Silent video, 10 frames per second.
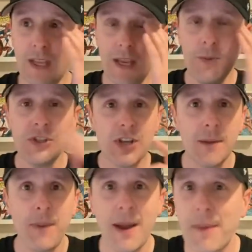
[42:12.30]
it was
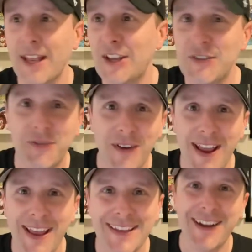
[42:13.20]
uh, by my good
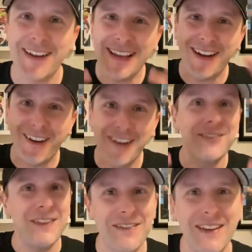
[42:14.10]
friend on, uh,
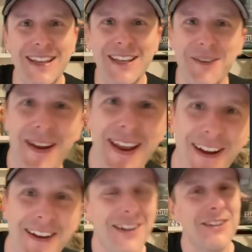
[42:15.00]
on VeVe anyway,
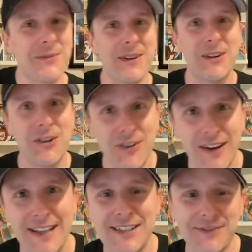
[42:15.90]
on on Twitter,
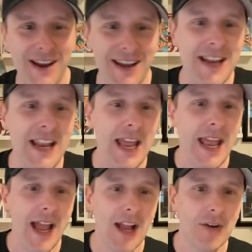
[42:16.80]
Chris, right?
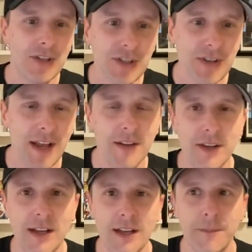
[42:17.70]
Uh, Chris
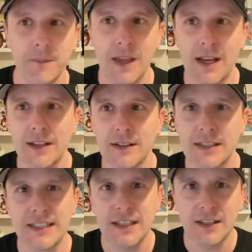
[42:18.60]
uh, um, uh,
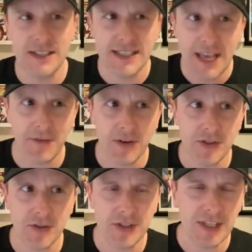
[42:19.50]

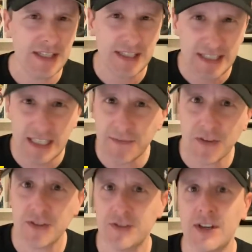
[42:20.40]
Severs, or is it
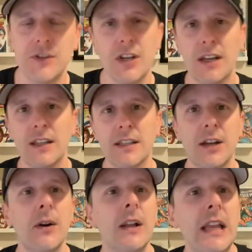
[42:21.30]
Severs or Severs? You got to let us
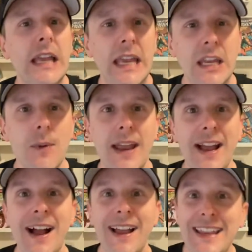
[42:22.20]
know.
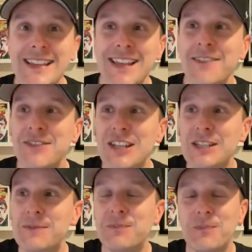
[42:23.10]
Anyway, uh, he said
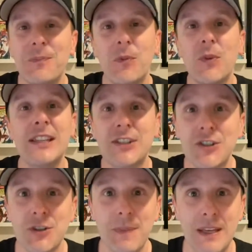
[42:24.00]
just
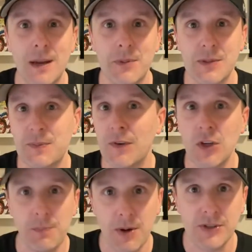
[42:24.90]
research your mint numbers before
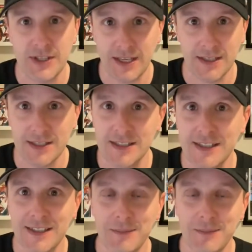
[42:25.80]
you post things